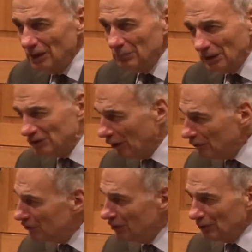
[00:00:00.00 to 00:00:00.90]
But
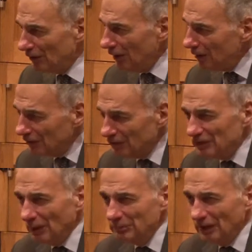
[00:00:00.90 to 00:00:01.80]
those two, they're not going to
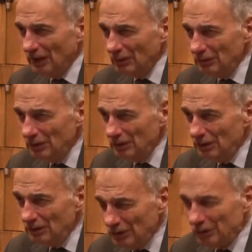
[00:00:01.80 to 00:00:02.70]
step down.
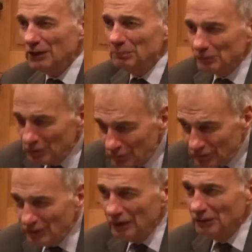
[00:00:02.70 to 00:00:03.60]
They'll keep
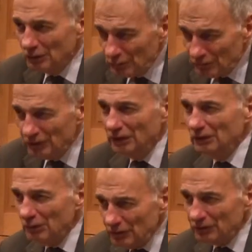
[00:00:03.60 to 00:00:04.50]
losing and losing and
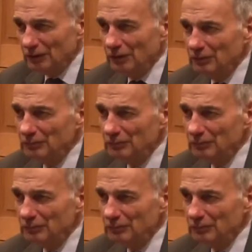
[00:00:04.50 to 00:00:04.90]
losing.